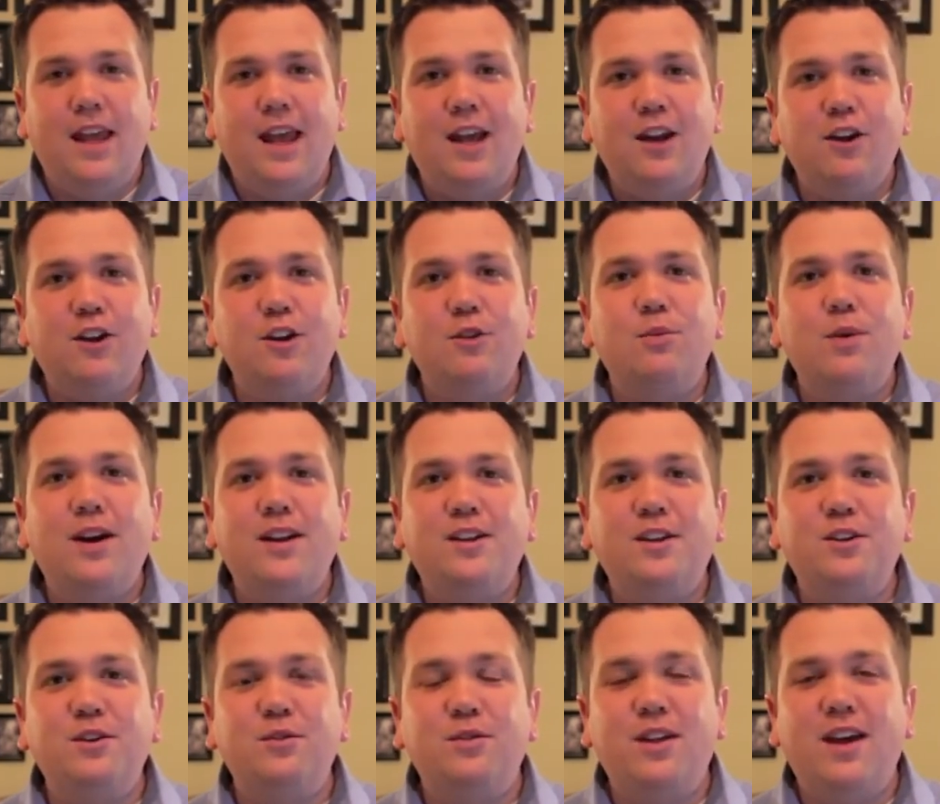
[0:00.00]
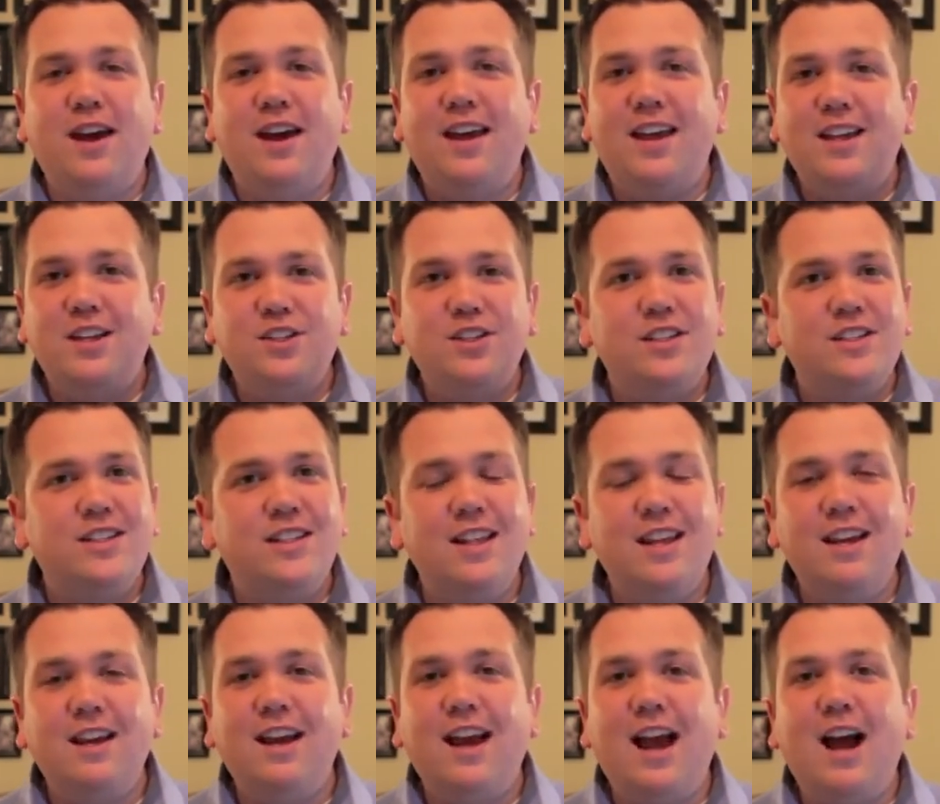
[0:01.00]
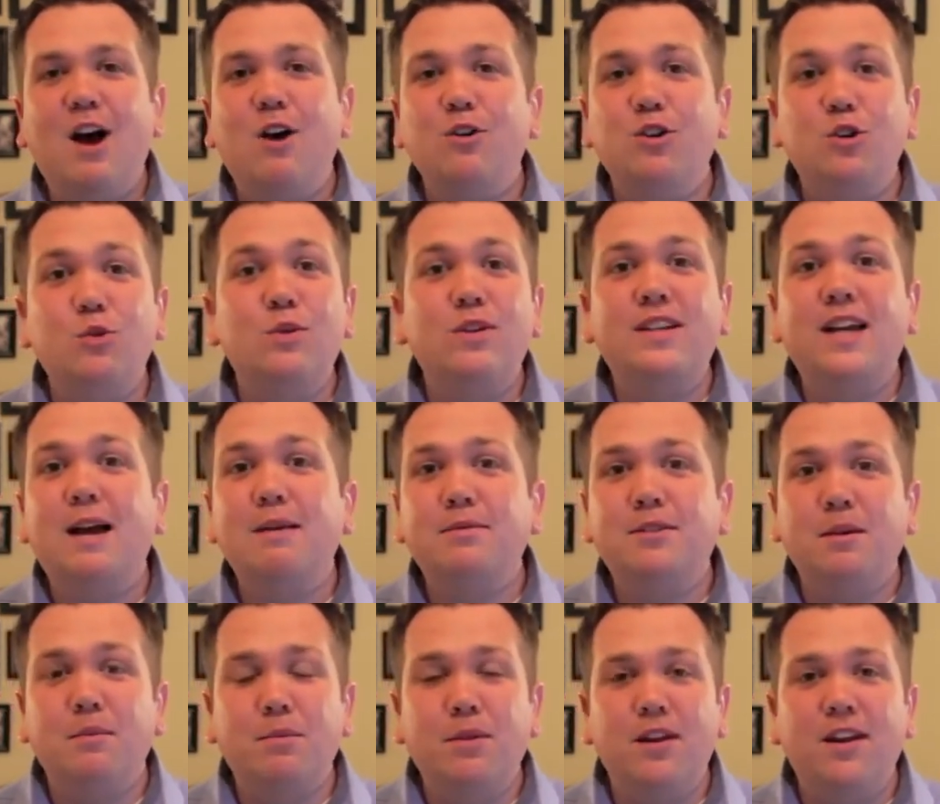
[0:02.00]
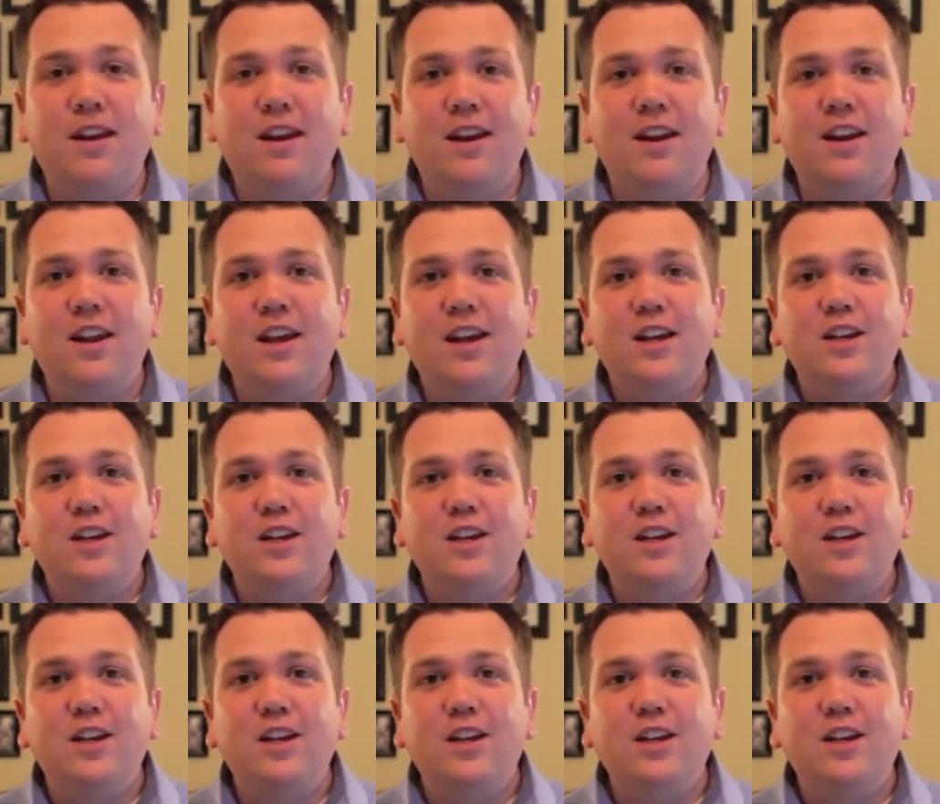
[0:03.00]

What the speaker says: And a good way to do that is just think how you would type something in.